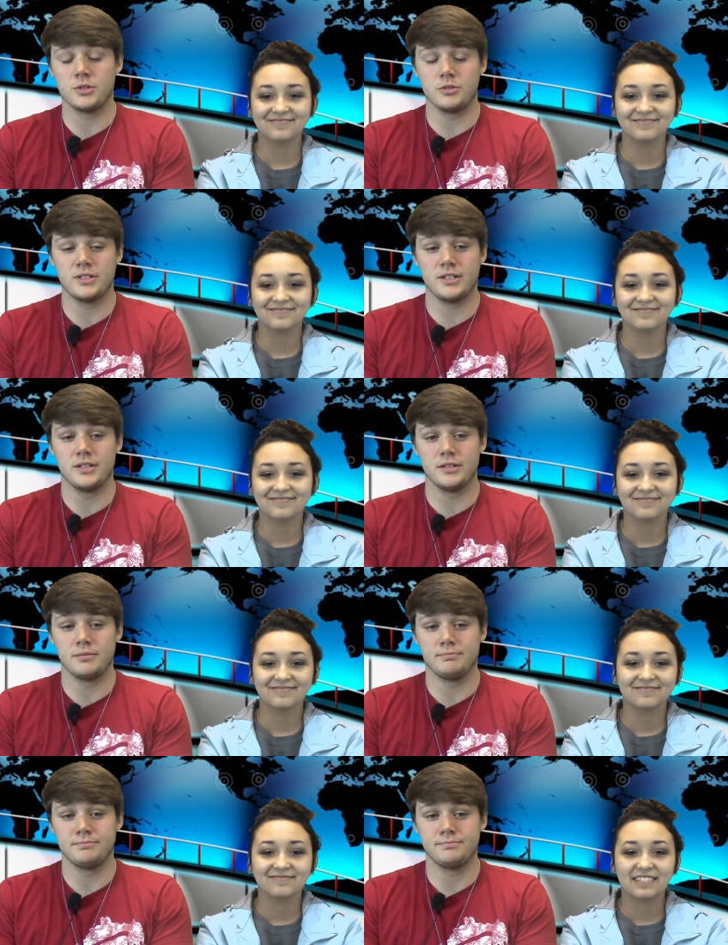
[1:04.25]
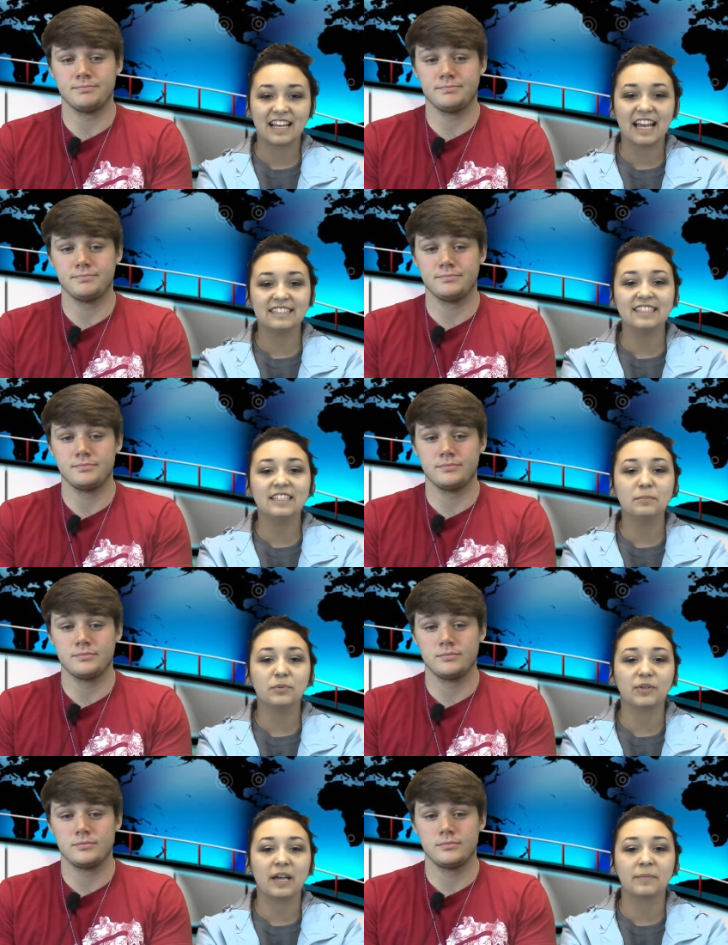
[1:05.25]
Speaker 1: to attend.
Speaker 2: ACT
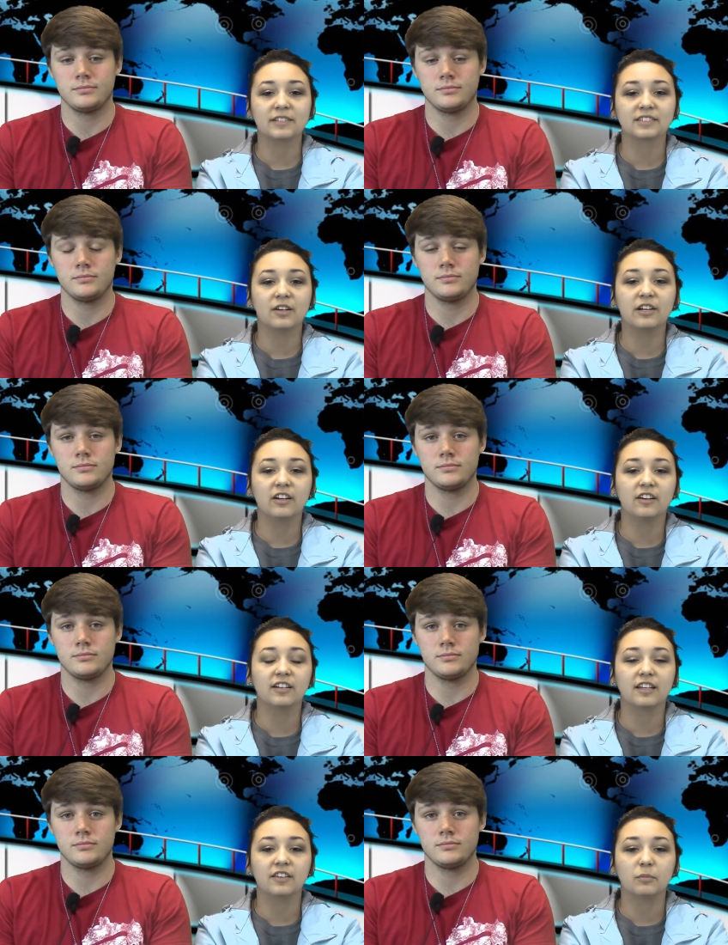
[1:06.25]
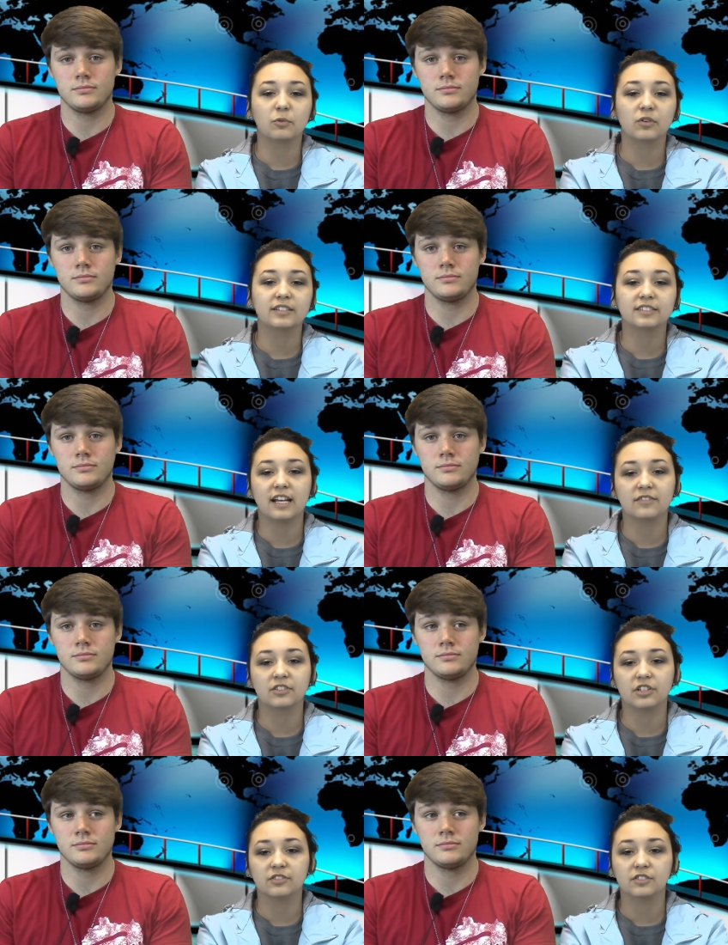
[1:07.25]
Boot Camp is going on in the mornings and
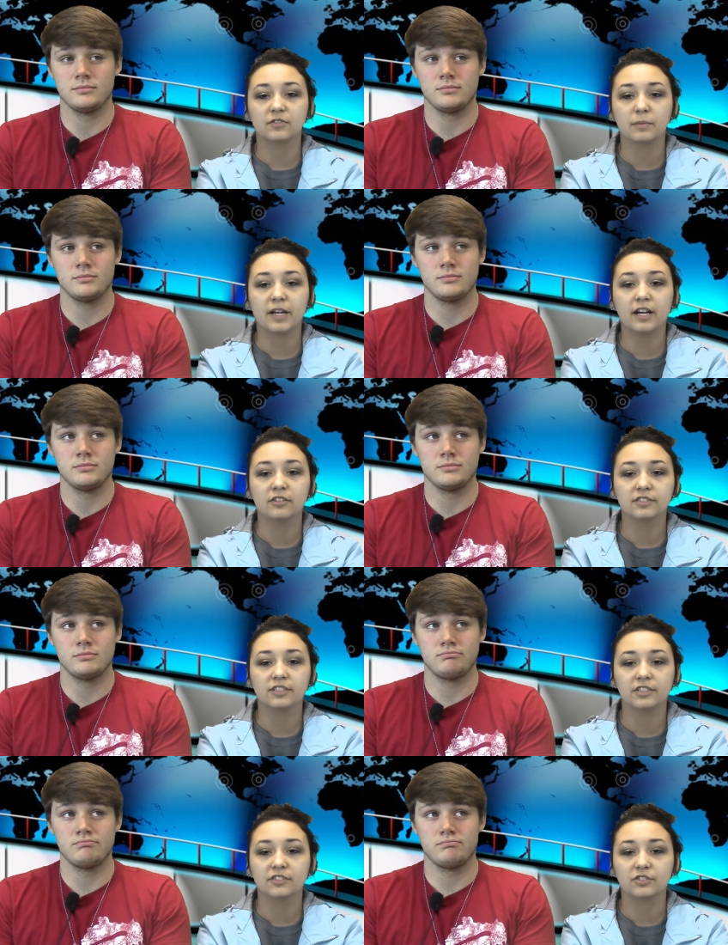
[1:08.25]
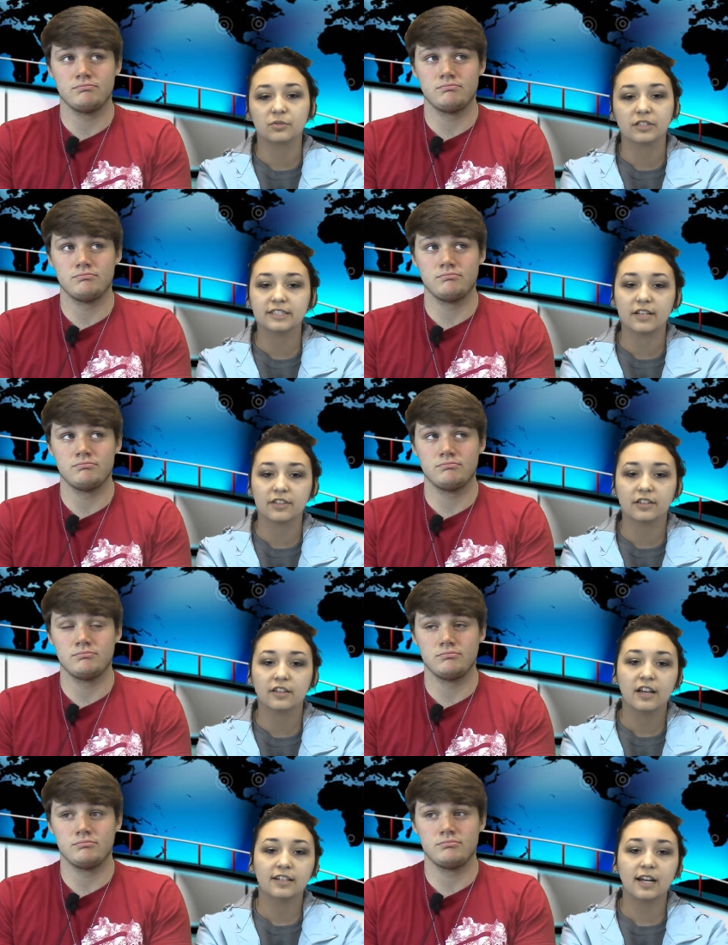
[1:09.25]
afternoons from now till the 27th.
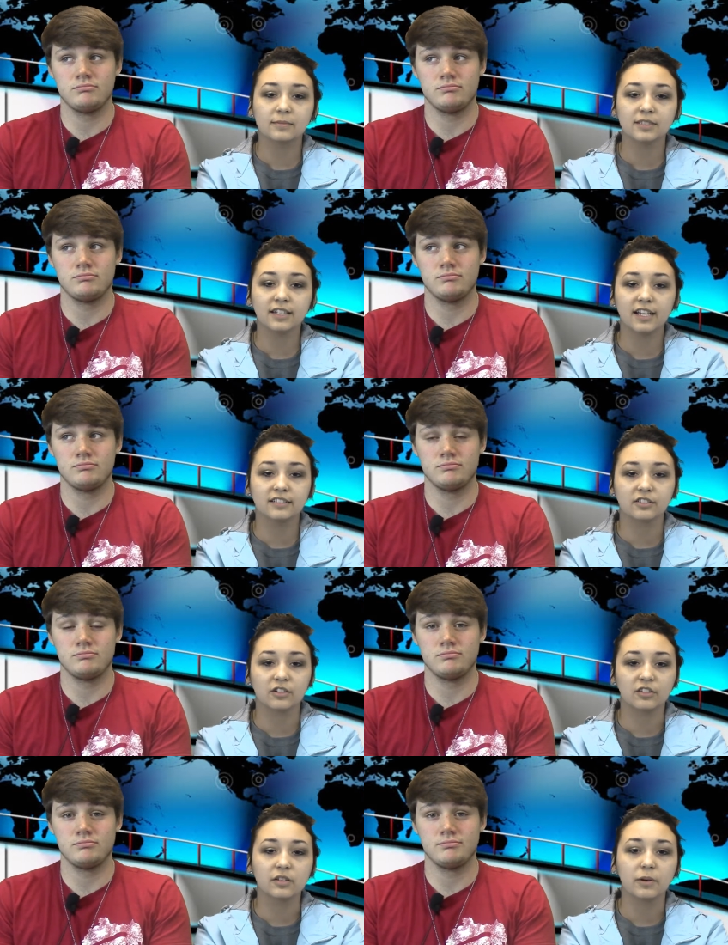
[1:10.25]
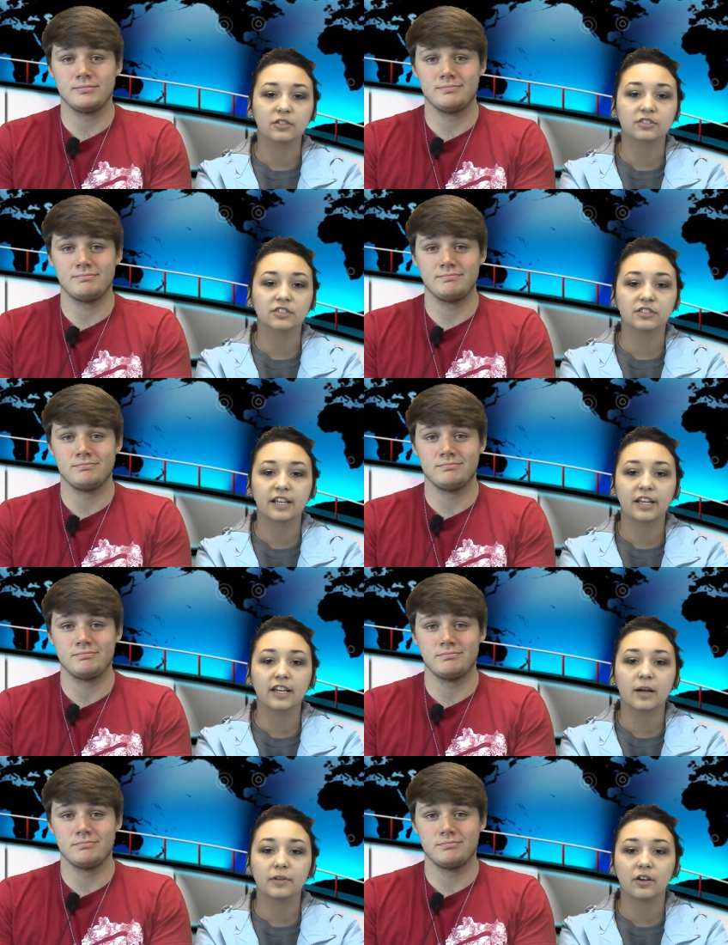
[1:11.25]
Times and dates are on the posters hanging
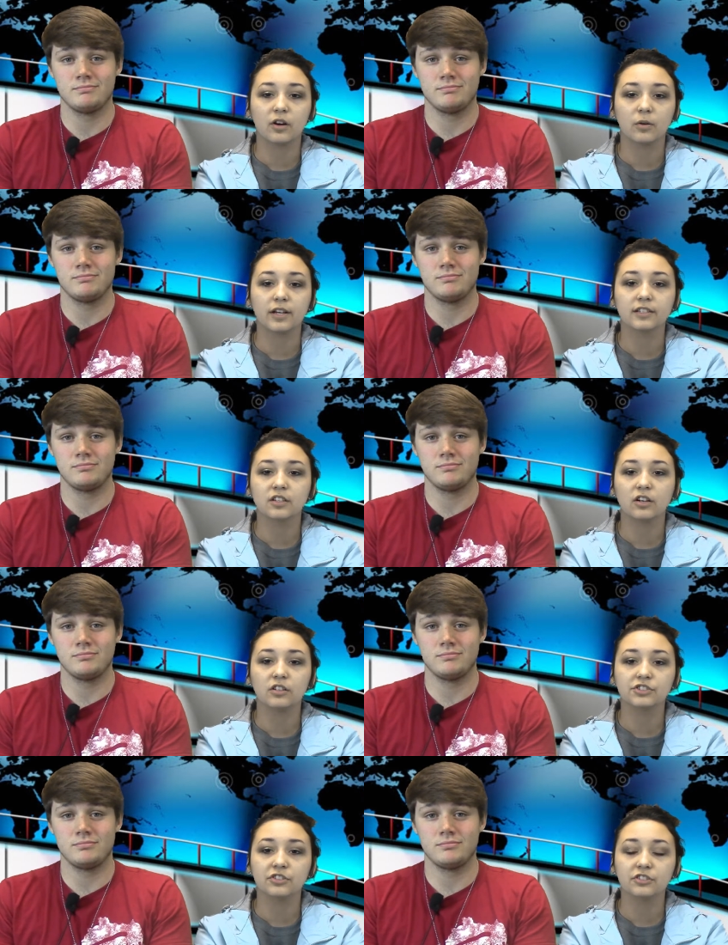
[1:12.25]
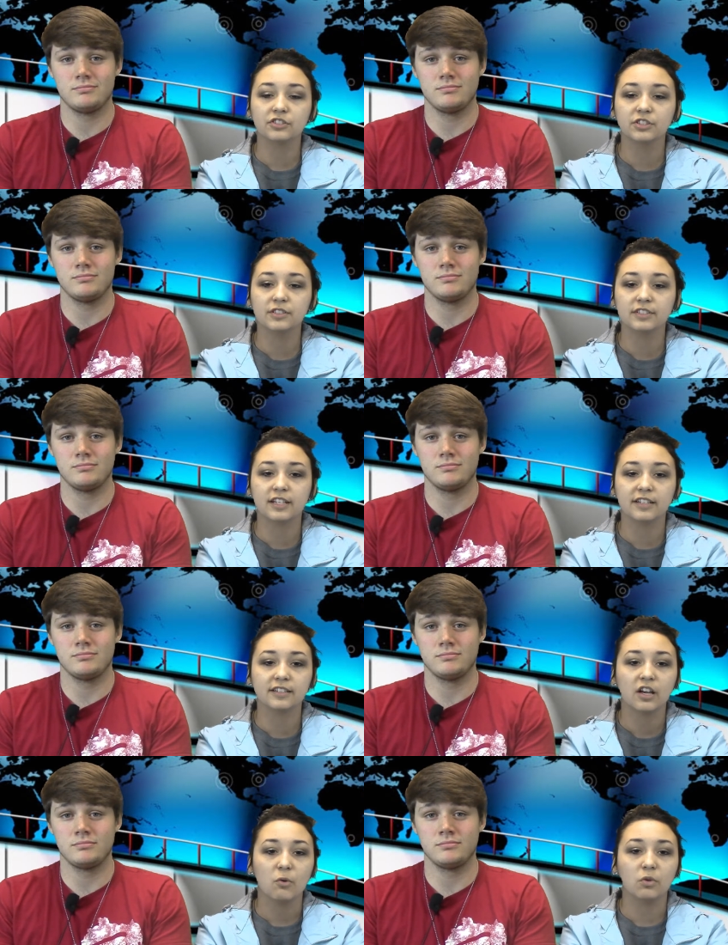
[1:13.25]
up in the hallways. All juniors who attend
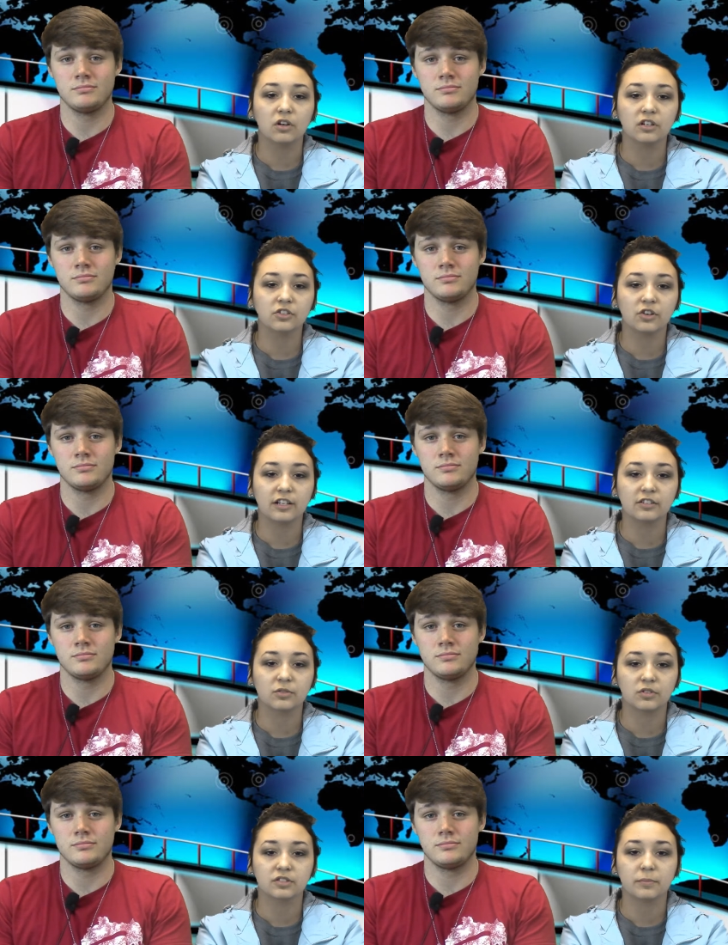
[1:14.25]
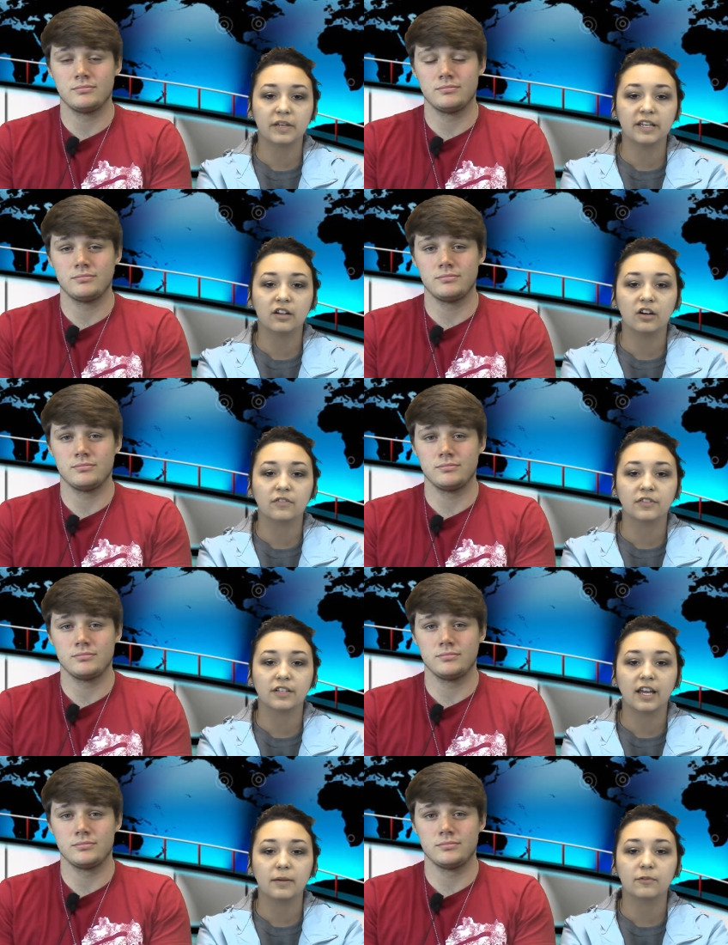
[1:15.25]
will earn credit towards being off the
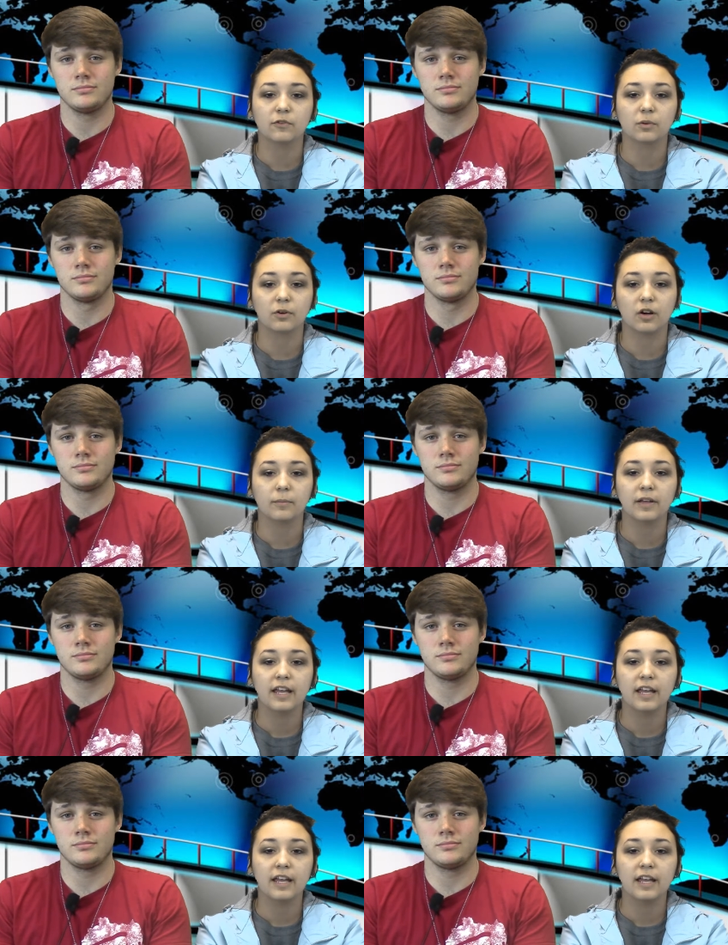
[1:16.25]
day before prom.